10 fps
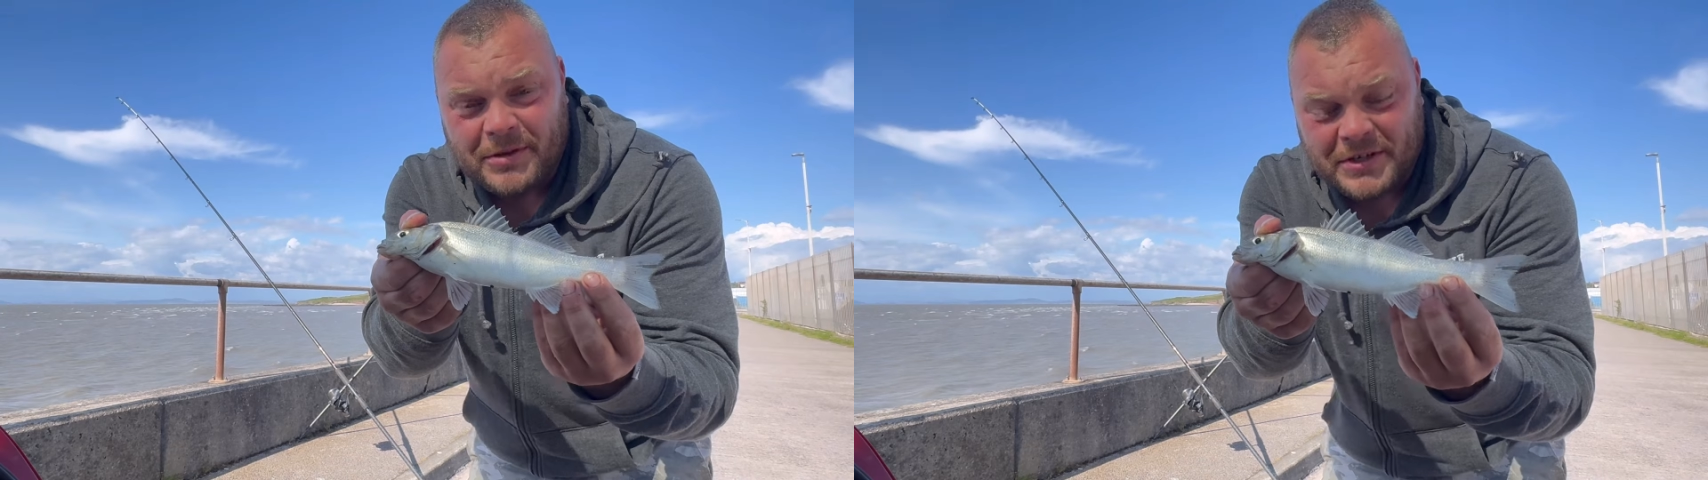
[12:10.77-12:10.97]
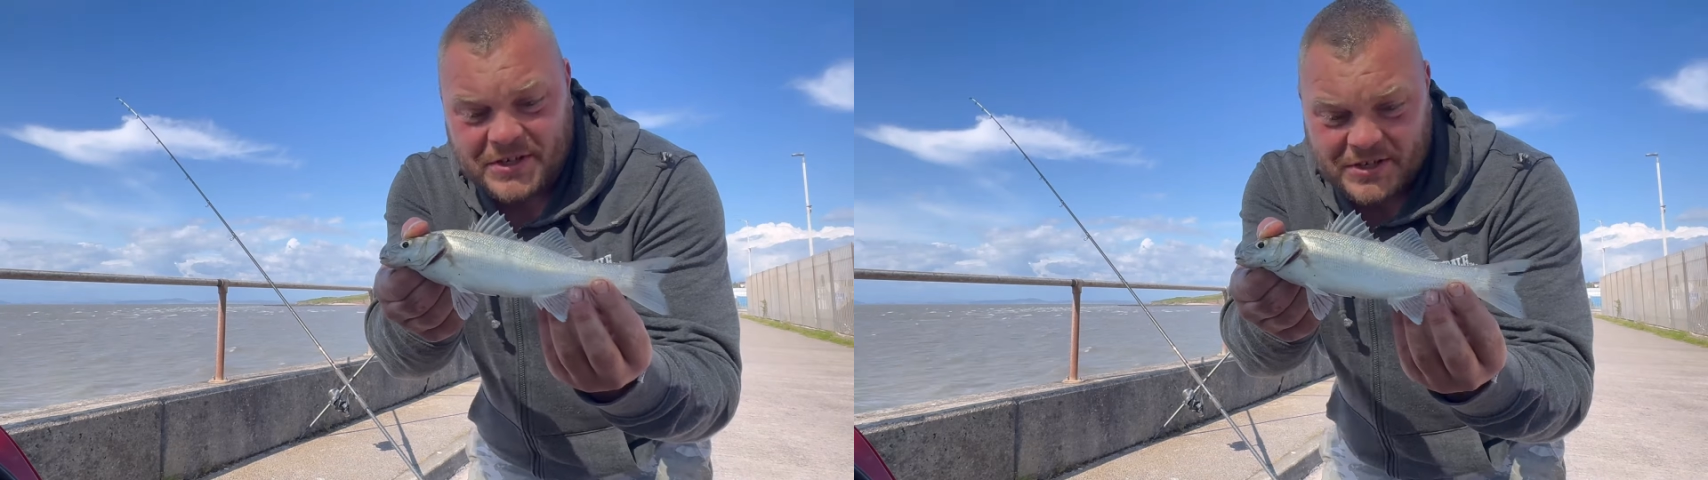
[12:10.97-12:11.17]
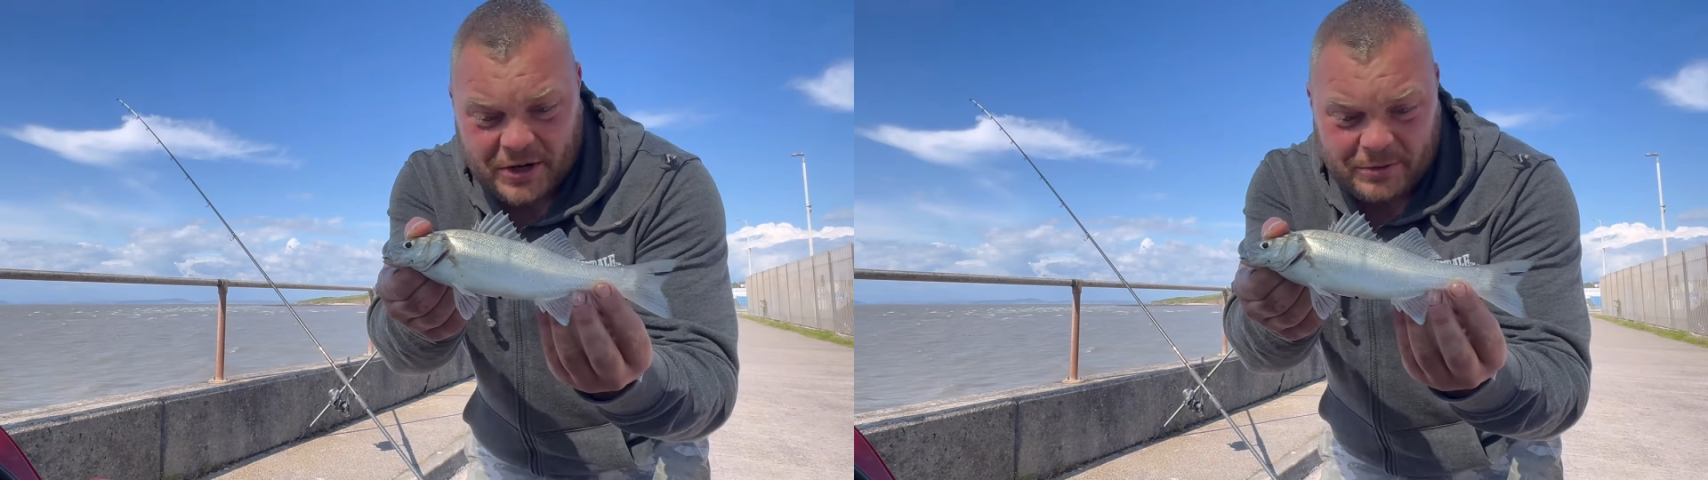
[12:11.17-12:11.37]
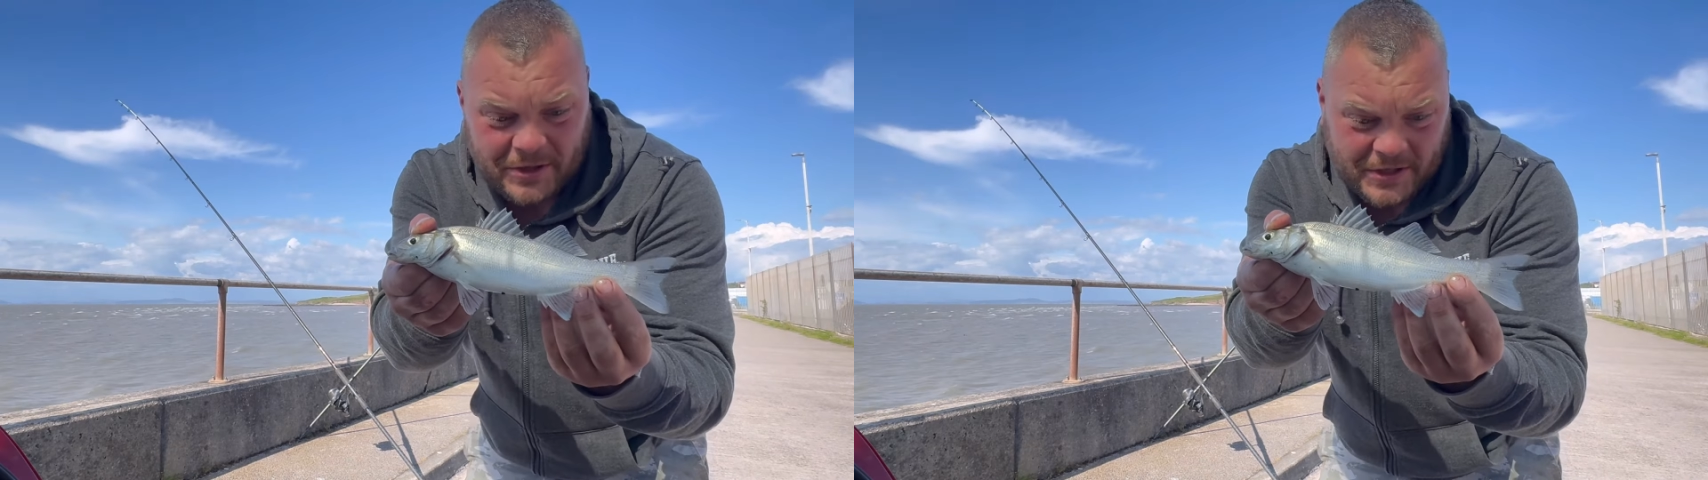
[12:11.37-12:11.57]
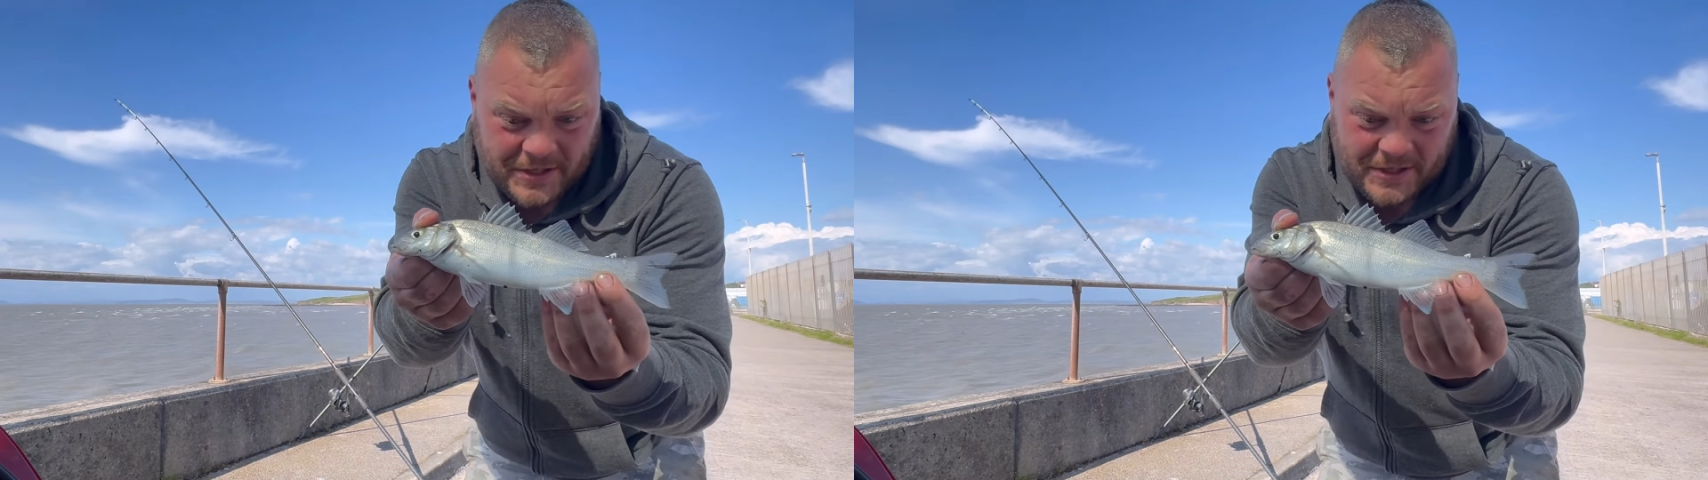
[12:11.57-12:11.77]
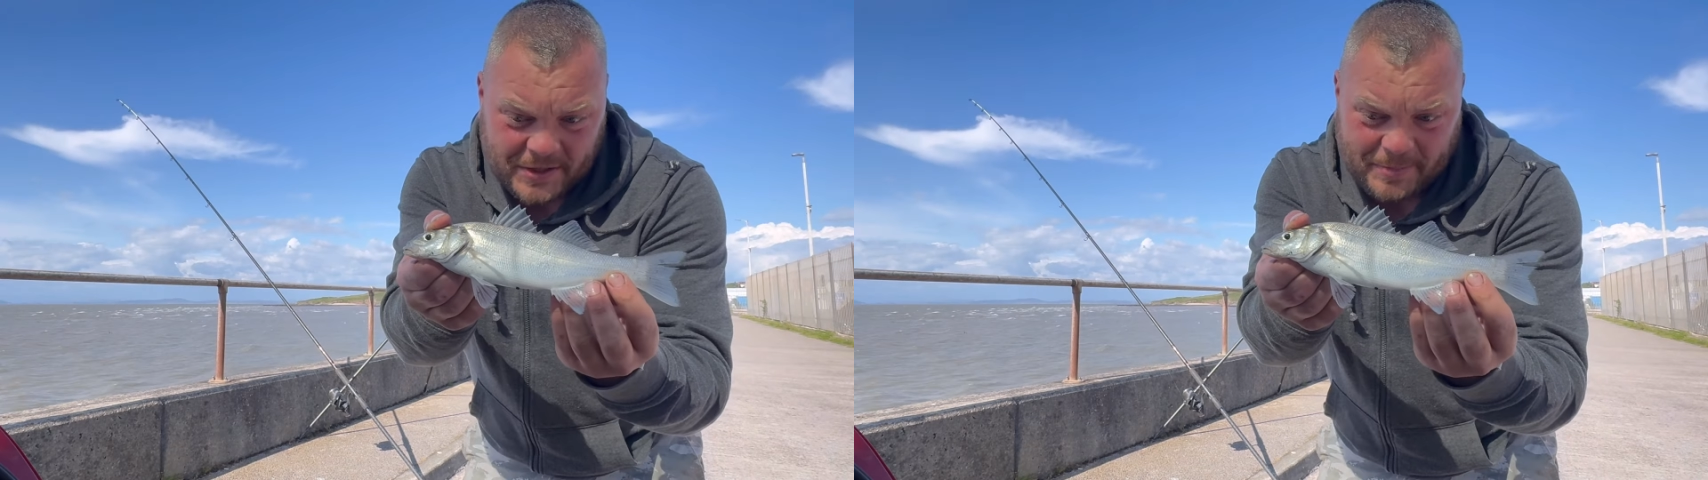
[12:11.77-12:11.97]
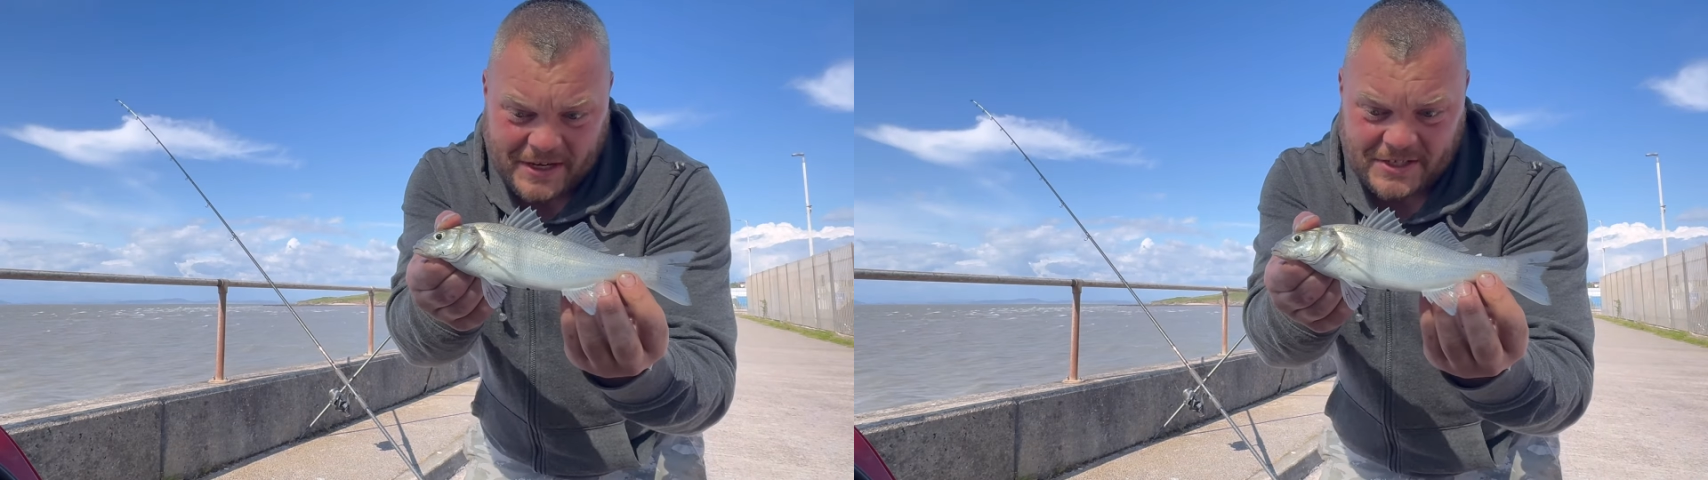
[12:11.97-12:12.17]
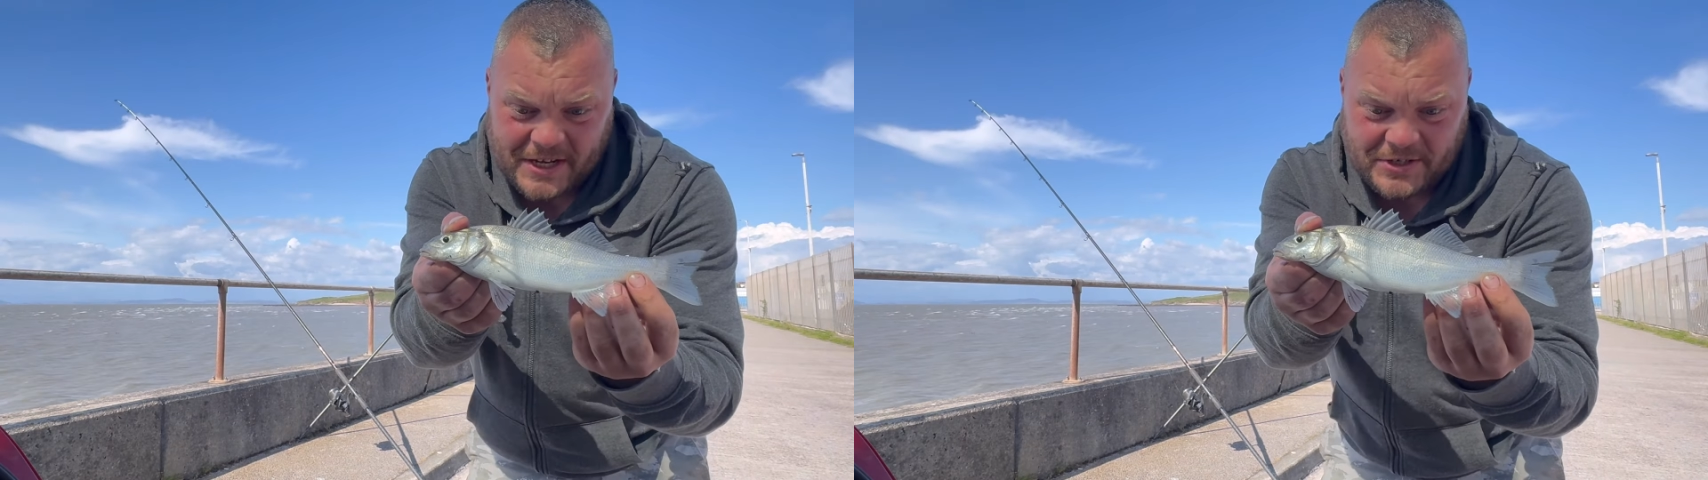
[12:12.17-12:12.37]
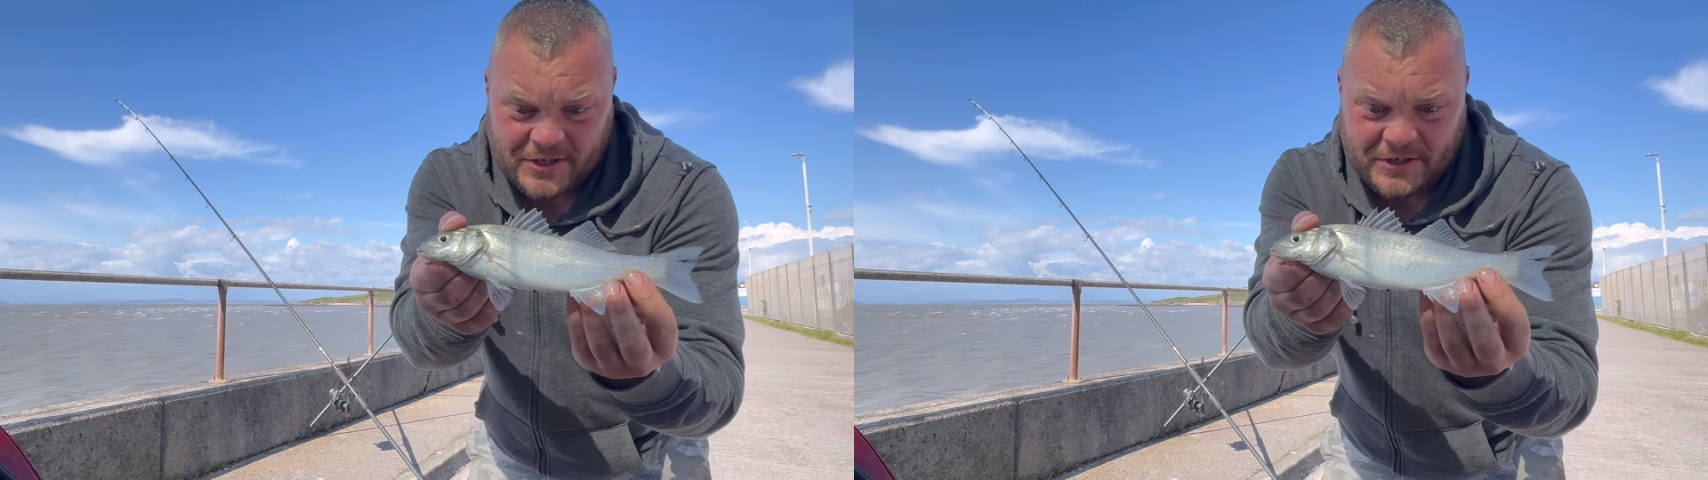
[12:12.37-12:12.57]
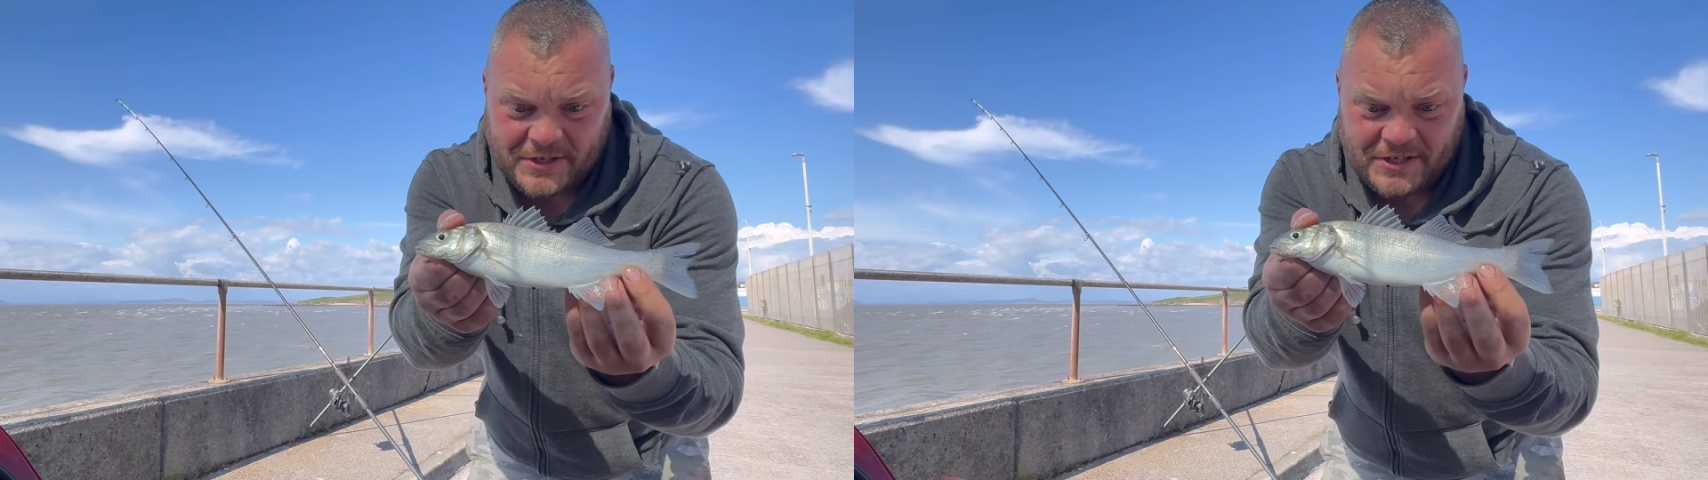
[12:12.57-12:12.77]
it's so nice to see the bass that
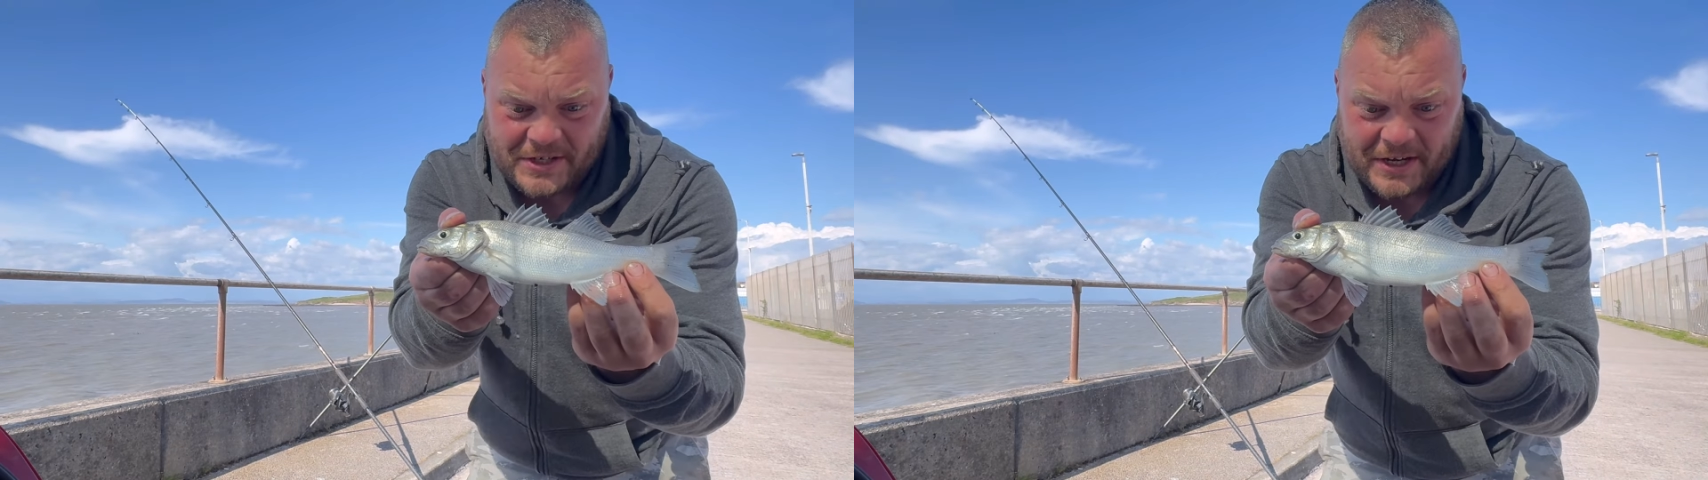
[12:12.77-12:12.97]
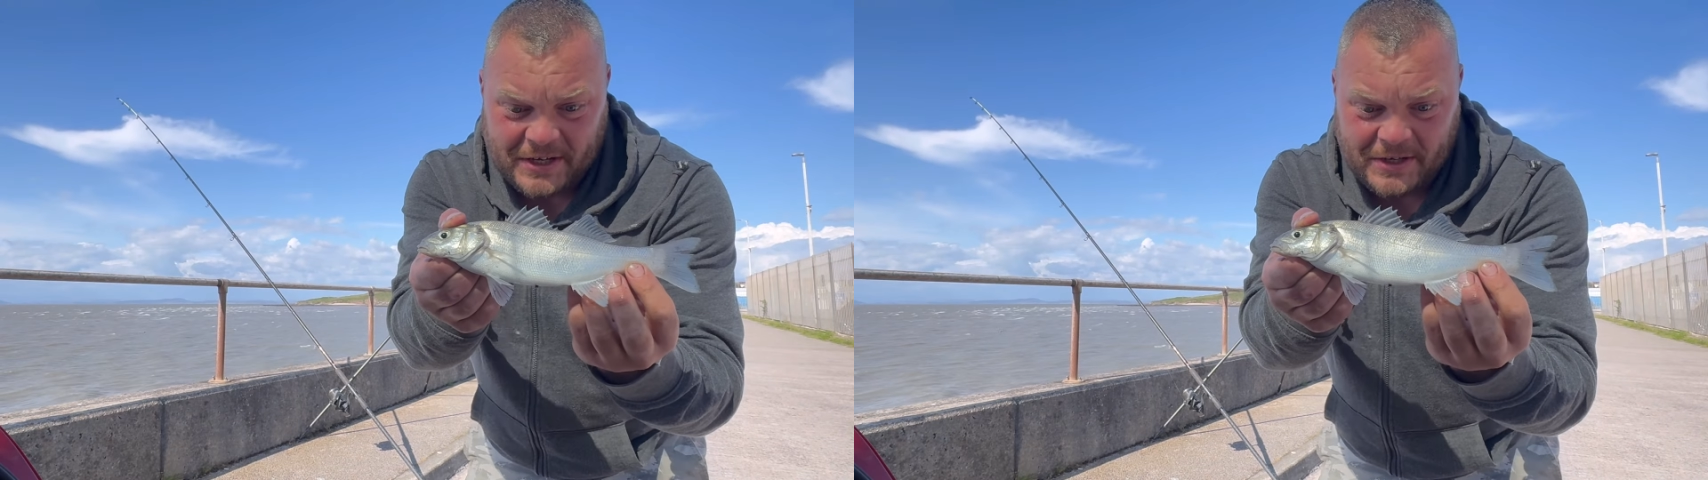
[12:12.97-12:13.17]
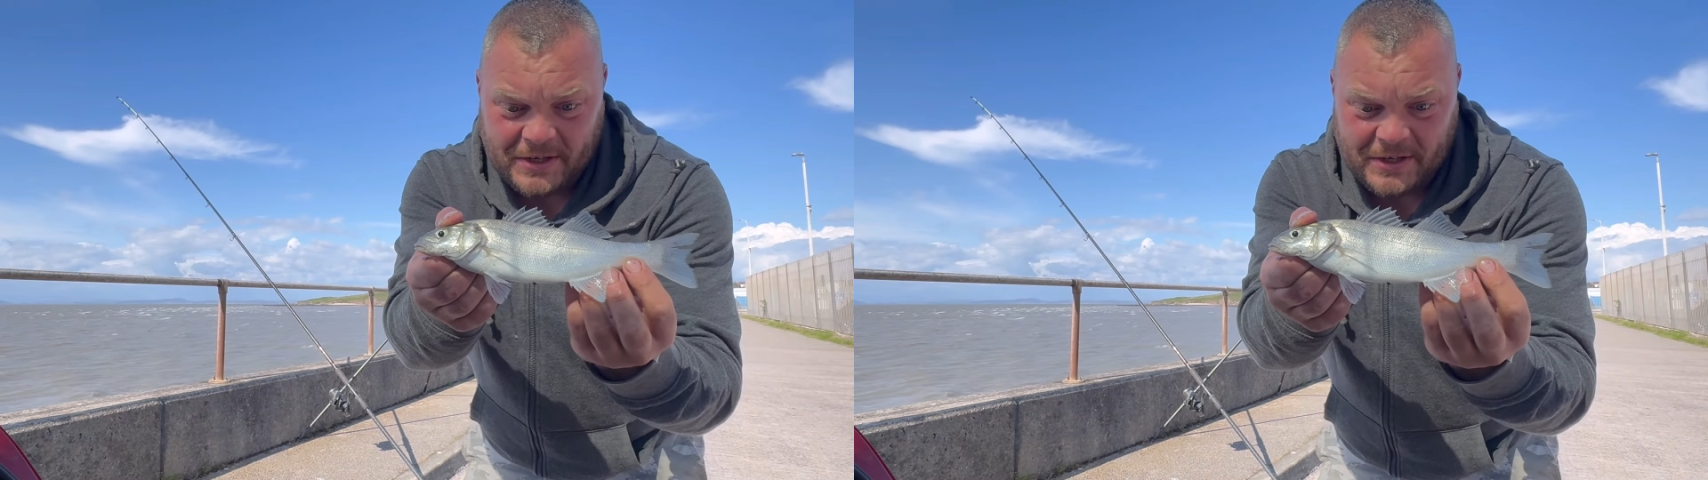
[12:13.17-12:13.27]
size, isn't it?